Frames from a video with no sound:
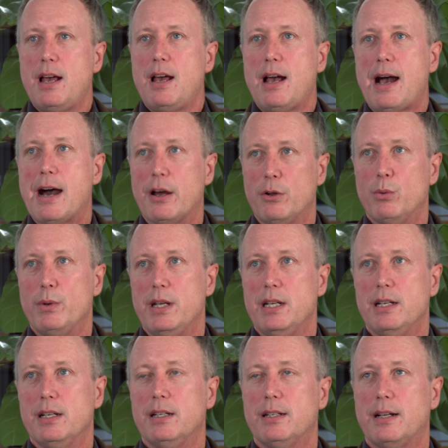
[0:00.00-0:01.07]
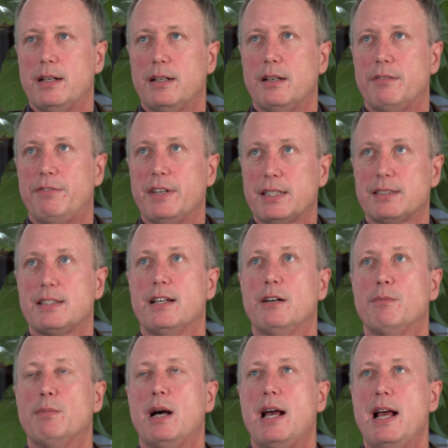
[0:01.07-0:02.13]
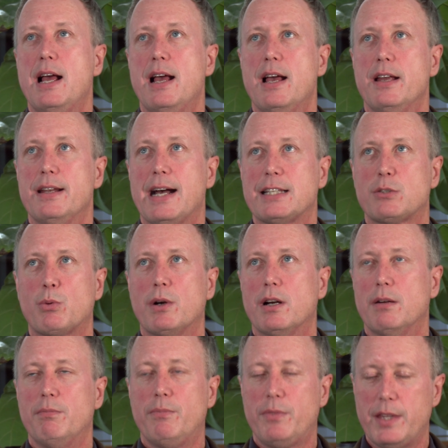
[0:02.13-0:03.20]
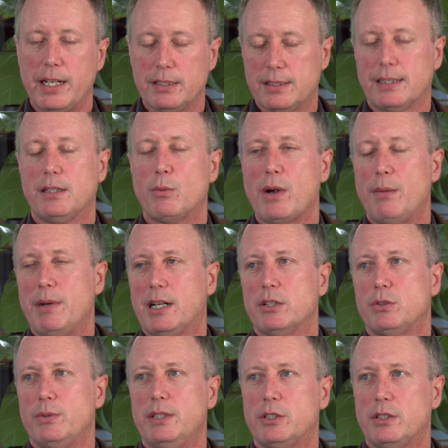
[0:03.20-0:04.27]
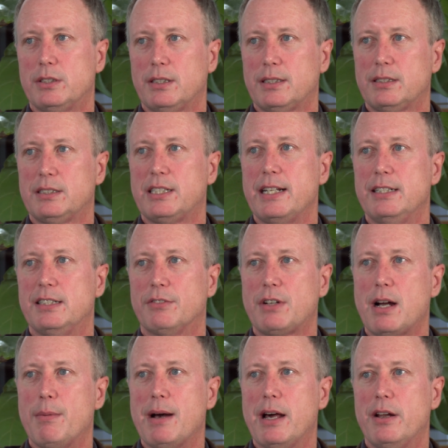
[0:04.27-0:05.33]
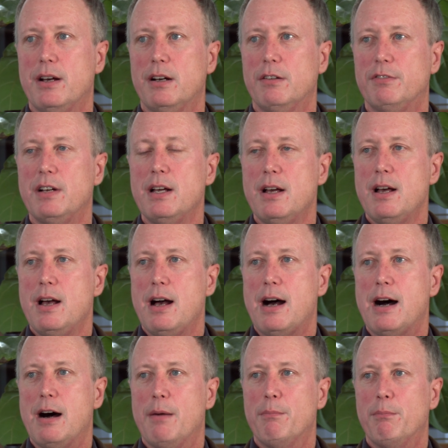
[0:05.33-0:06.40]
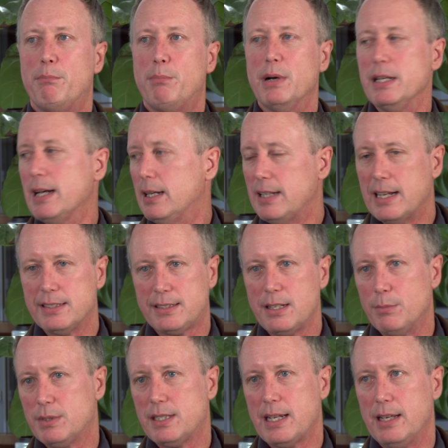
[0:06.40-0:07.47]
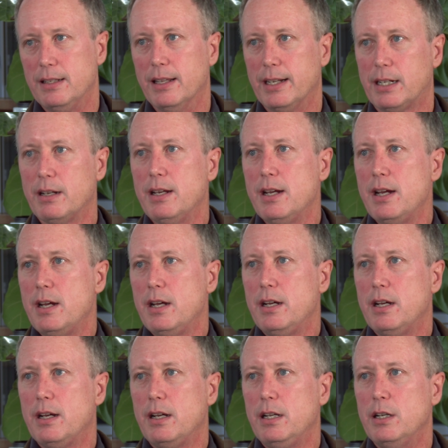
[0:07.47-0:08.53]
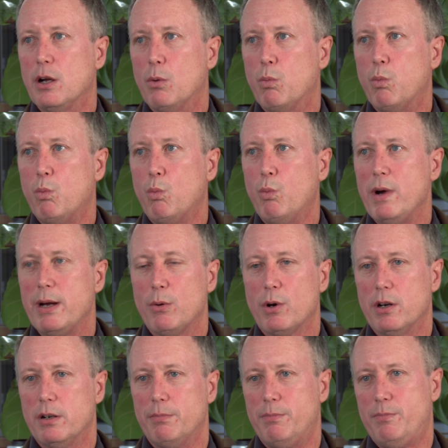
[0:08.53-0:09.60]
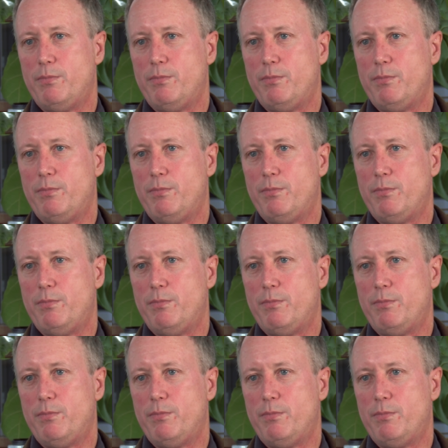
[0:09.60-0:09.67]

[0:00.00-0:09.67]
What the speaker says: how do we fix them? And that's where things like the Winemakers Research Exchange have come out of. But yeah, as Tim said, we were